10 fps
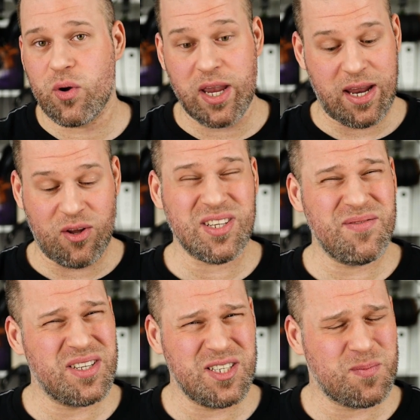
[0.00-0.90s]
Okay, not
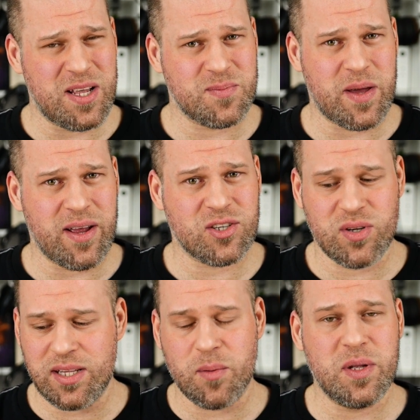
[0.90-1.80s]
even the display is better
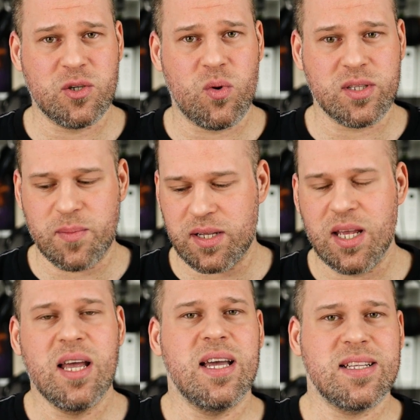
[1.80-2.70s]
actually, and the build quality, but
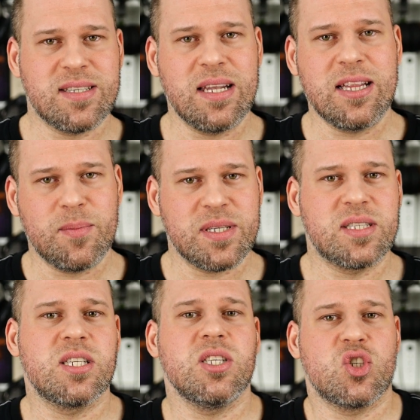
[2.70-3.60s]
it's a little
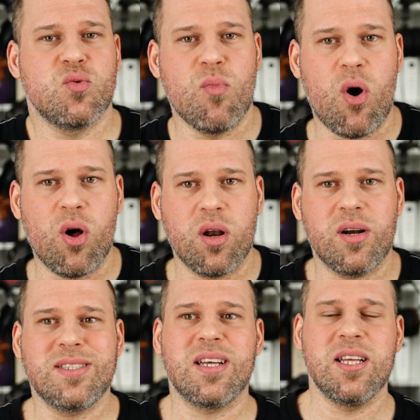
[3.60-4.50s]
bit
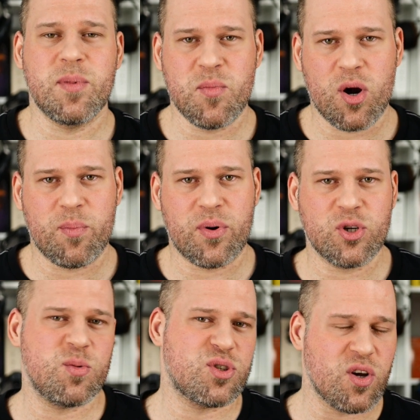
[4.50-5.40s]
smaller, it's a little bit more
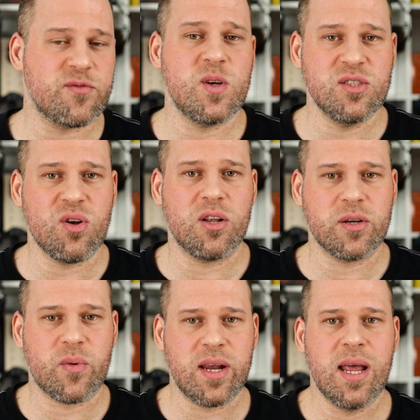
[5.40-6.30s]
approachable. Software isn't all
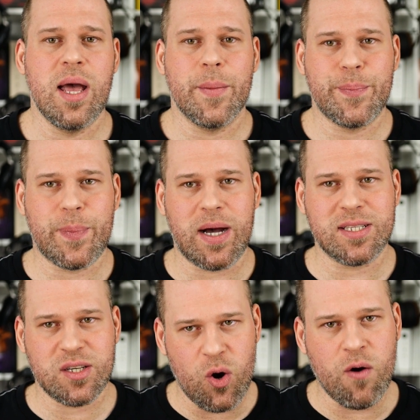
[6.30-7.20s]
that great,
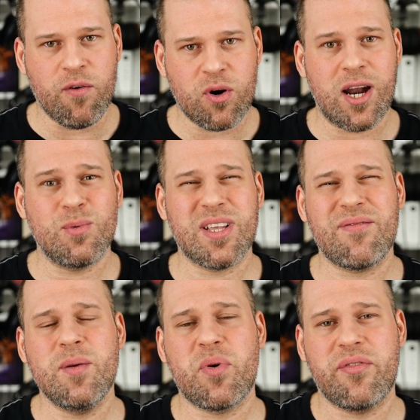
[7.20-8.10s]
but overall I would
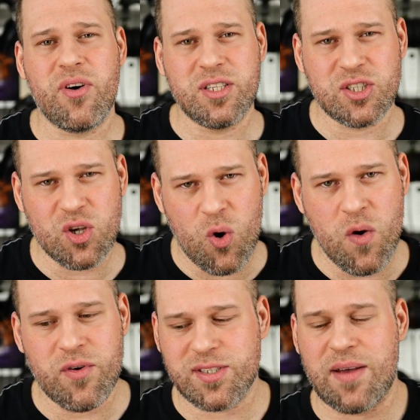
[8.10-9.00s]
definitely prefer this
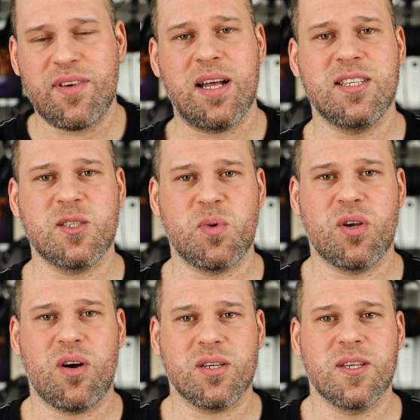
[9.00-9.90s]
over something like this,
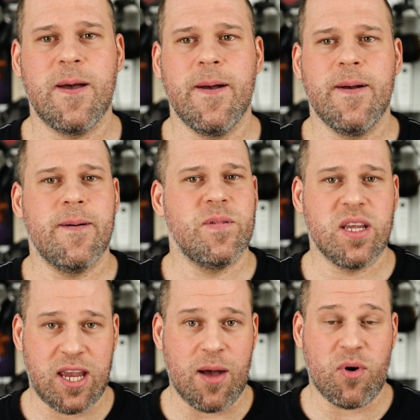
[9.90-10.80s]
because
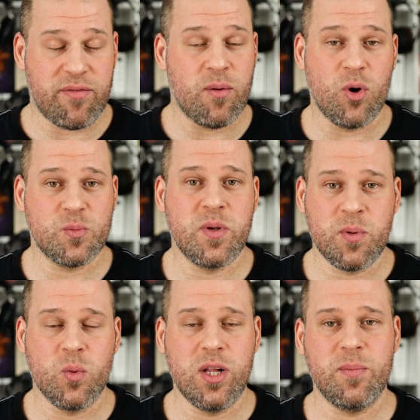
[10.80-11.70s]
the camera for most
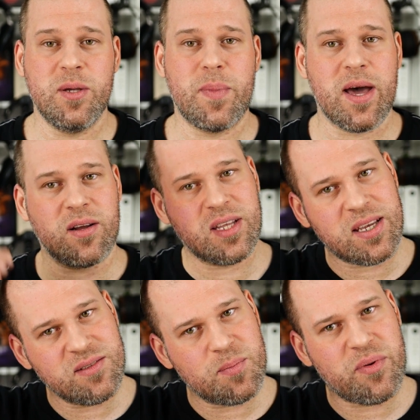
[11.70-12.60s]
people will be better.
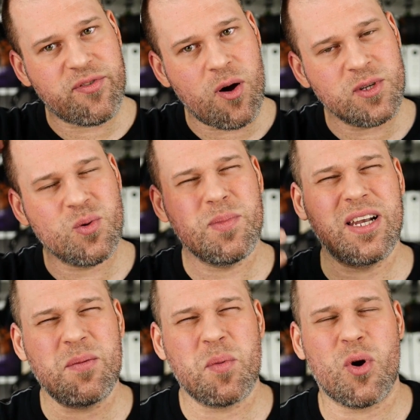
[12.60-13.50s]
The performance will be a
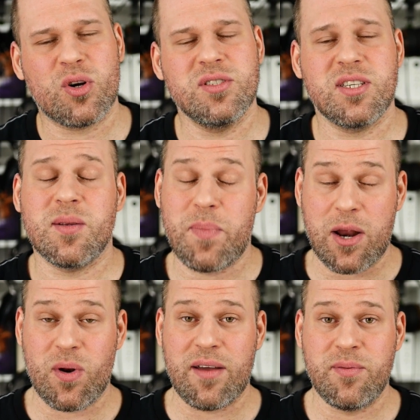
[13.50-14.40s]
little bit more consistent.
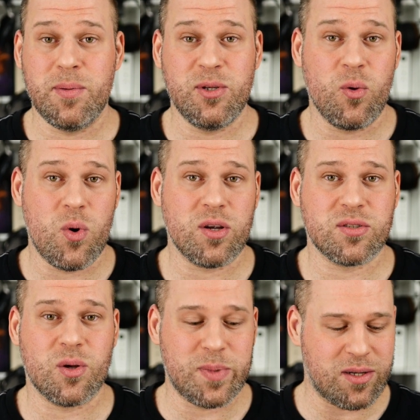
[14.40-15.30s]
Battery life will be the
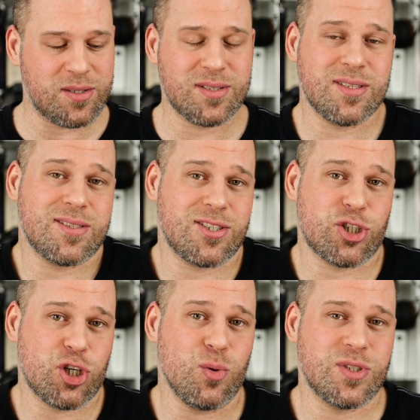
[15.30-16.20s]
worst though, because this
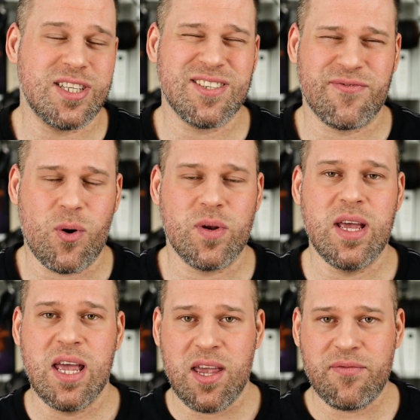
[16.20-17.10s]
shows this phone,
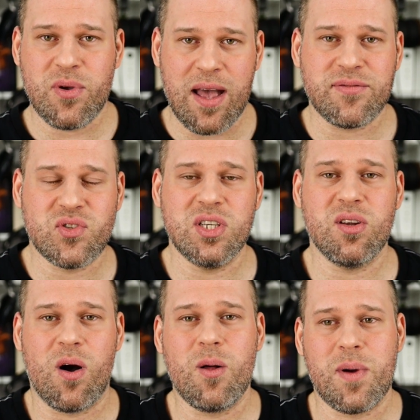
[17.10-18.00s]
if you have
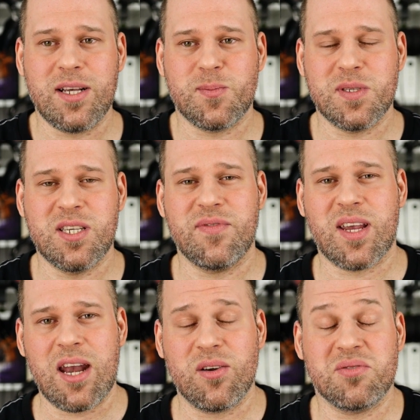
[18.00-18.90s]
seen all my specific
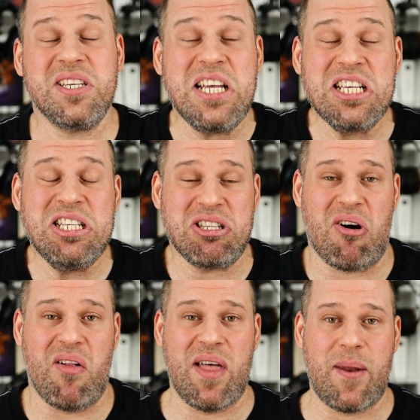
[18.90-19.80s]
categories, isn't
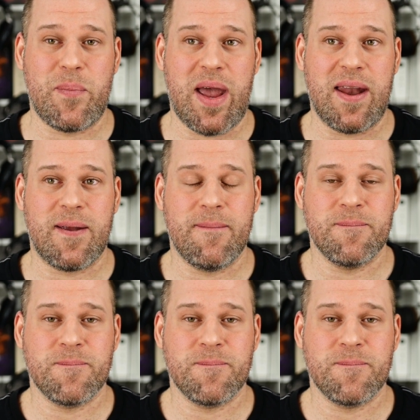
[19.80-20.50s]
all that bad.